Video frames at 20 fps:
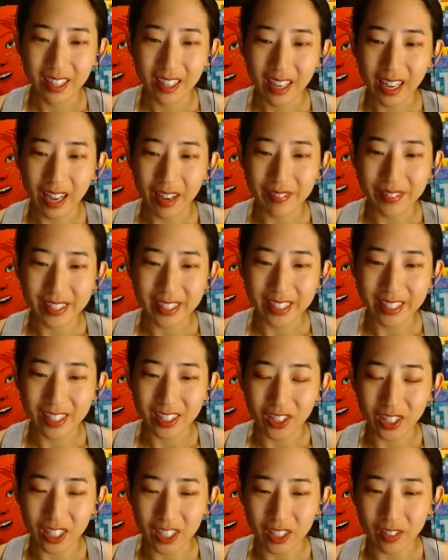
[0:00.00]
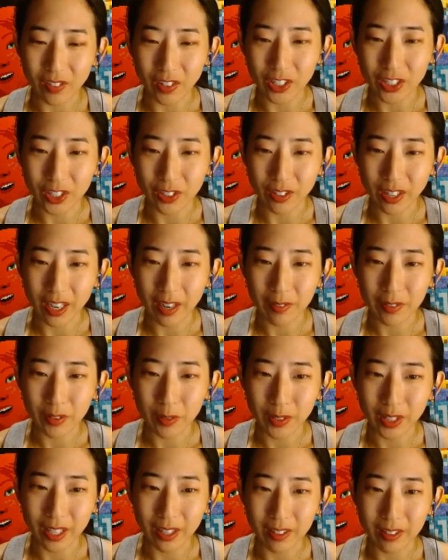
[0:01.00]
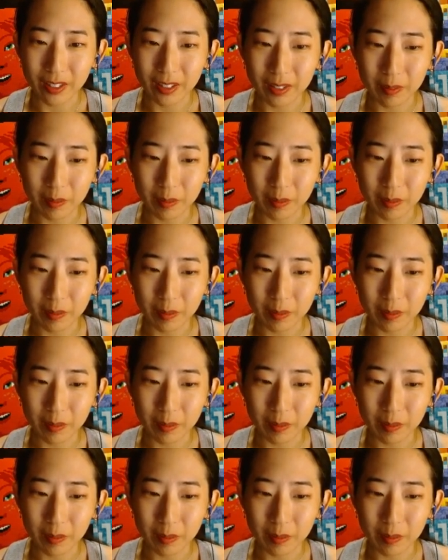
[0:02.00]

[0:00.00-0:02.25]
have any discussion of arts and crafts without